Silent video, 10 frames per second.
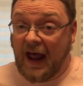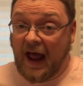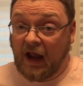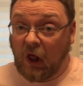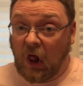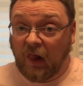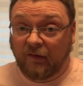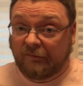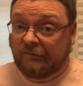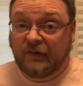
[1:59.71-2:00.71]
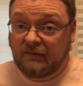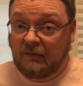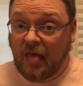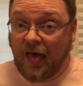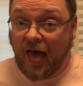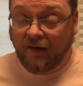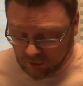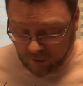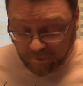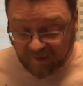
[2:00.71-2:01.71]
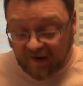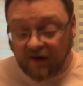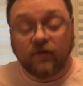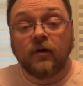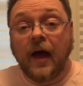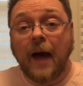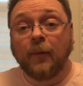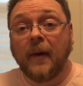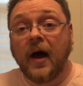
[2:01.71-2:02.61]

at all. But these, apple